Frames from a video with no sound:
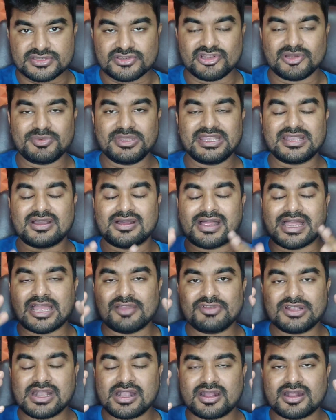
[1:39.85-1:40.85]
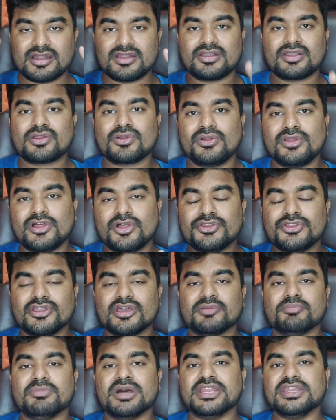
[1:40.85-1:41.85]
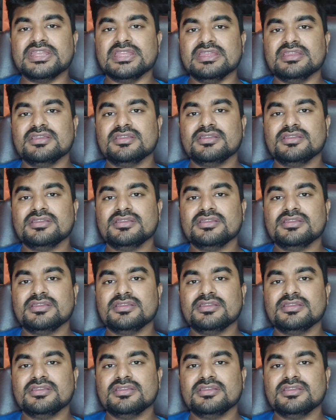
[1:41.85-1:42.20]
You'll be having a control on your money.